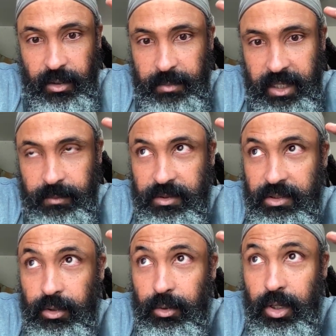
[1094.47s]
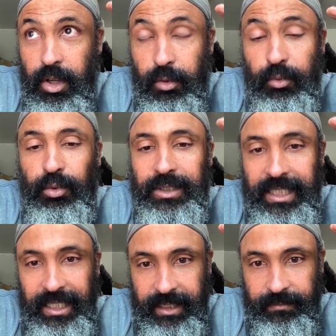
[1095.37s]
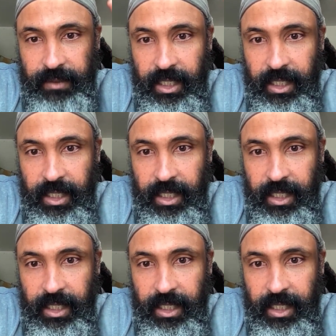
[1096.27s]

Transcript: It becomes so routine